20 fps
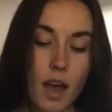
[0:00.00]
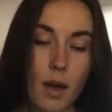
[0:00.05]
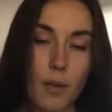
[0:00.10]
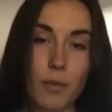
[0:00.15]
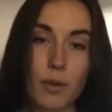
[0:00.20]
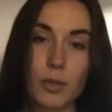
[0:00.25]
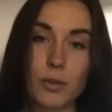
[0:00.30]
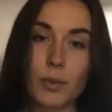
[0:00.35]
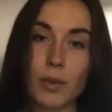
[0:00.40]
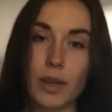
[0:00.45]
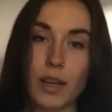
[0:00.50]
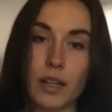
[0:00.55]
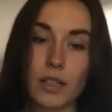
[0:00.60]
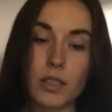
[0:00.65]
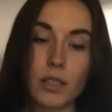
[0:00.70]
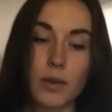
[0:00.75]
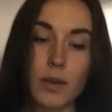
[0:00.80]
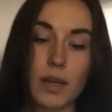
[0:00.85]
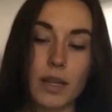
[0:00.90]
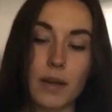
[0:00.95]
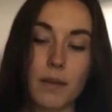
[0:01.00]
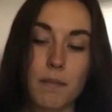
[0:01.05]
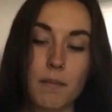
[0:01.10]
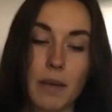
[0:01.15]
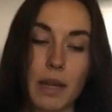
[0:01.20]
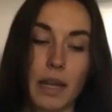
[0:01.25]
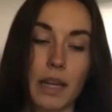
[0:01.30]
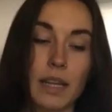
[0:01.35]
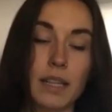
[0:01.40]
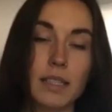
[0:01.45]
which we'll get to in a
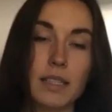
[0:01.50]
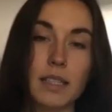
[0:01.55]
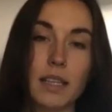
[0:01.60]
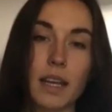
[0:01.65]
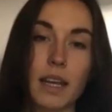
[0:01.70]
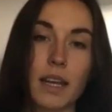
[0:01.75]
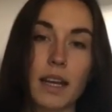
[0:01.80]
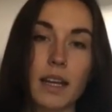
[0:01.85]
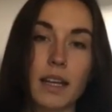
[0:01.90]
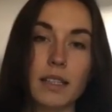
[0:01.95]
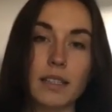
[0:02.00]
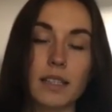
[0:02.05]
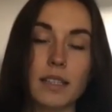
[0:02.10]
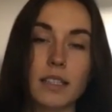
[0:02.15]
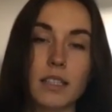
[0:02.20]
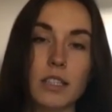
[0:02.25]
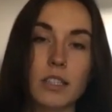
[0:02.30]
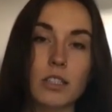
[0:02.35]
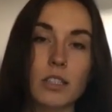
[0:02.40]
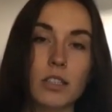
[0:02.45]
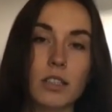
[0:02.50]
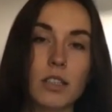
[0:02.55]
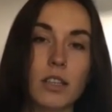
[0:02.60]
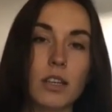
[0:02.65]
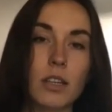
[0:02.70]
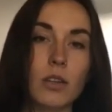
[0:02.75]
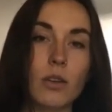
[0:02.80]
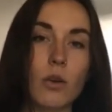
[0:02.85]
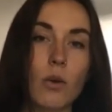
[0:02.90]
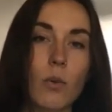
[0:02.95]
minute. And
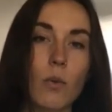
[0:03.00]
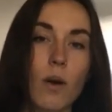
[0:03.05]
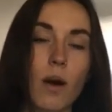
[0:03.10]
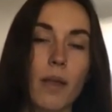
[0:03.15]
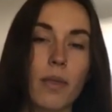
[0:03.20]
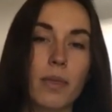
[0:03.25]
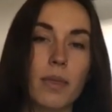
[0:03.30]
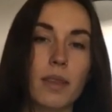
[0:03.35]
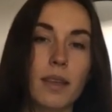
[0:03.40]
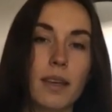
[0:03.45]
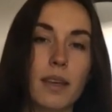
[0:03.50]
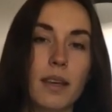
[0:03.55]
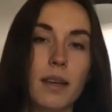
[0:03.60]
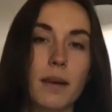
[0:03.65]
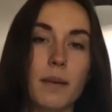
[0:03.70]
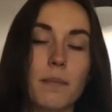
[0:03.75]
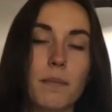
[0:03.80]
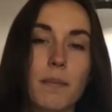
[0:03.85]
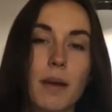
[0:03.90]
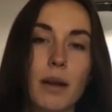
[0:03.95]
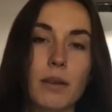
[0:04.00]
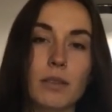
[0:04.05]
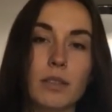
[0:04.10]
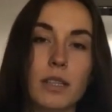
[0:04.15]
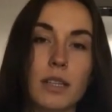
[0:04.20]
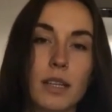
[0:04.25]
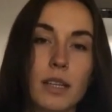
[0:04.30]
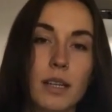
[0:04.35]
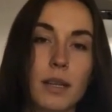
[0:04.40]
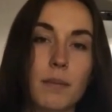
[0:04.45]
additionally, you'll want the
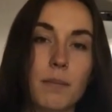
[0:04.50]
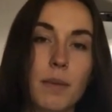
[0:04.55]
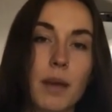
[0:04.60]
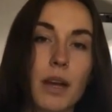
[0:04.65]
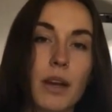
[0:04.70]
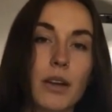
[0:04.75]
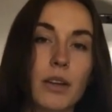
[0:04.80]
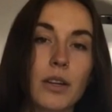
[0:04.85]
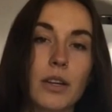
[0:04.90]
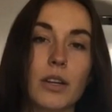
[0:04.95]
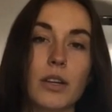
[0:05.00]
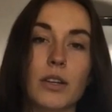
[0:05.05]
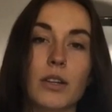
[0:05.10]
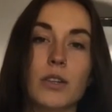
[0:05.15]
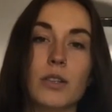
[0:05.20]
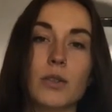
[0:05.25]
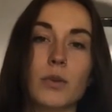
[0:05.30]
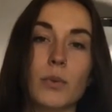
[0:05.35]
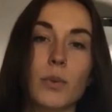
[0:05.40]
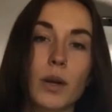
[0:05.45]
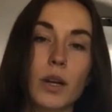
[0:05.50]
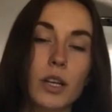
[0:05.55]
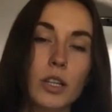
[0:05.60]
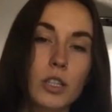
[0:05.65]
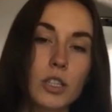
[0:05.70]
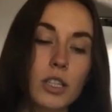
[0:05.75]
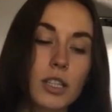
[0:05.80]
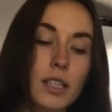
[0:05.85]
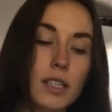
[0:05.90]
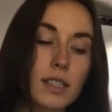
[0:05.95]
mountain barriers
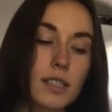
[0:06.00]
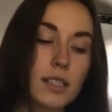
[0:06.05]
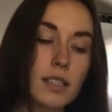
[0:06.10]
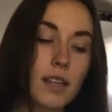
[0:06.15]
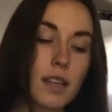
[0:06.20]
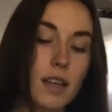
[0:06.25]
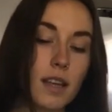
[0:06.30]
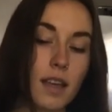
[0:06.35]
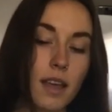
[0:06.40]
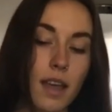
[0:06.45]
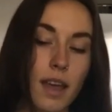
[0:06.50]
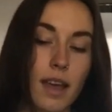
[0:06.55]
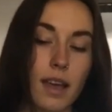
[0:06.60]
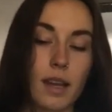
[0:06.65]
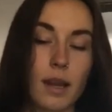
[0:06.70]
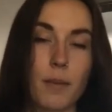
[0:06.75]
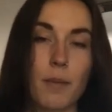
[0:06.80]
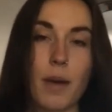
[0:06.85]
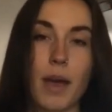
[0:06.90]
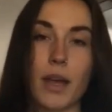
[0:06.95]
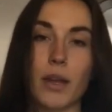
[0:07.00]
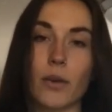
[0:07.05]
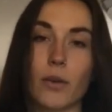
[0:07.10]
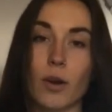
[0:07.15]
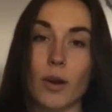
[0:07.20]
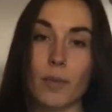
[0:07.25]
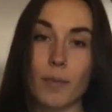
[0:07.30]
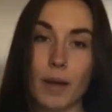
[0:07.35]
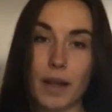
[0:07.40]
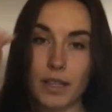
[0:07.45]
worksheet and a pen
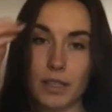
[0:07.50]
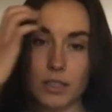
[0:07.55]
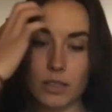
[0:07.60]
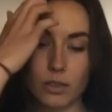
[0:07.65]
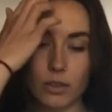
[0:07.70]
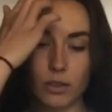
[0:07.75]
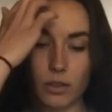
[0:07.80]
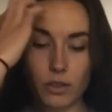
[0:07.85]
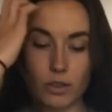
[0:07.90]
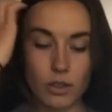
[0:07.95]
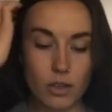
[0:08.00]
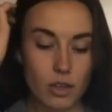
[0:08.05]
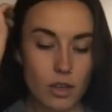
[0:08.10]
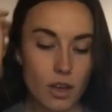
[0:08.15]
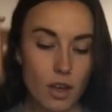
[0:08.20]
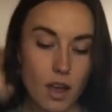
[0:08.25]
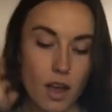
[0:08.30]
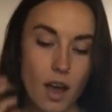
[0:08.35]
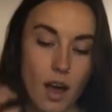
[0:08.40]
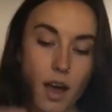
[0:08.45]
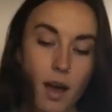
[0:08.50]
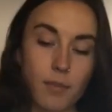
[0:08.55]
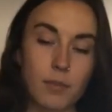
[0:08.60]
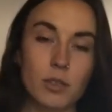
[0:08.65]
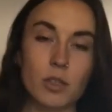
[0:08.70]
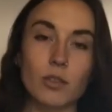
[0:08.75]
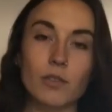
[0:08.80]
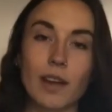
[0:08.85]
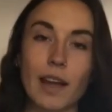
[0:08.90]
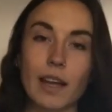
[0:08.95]
or a pencil
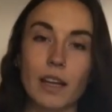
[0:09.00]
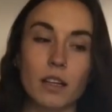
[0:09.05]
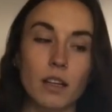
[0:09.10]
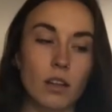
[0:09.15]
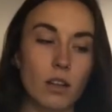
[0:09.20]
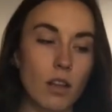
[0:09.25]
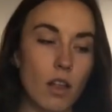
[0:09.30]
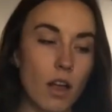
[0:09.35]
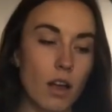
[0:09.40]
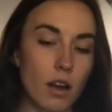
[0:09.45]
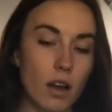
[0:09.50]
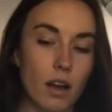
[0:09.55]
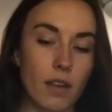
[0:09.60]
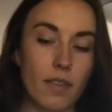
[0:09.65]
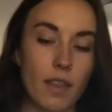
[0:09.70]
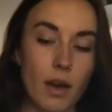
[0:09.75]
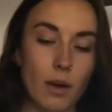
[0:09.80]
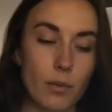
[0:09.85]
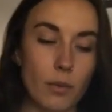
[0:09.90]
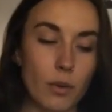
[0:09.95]
to write along on that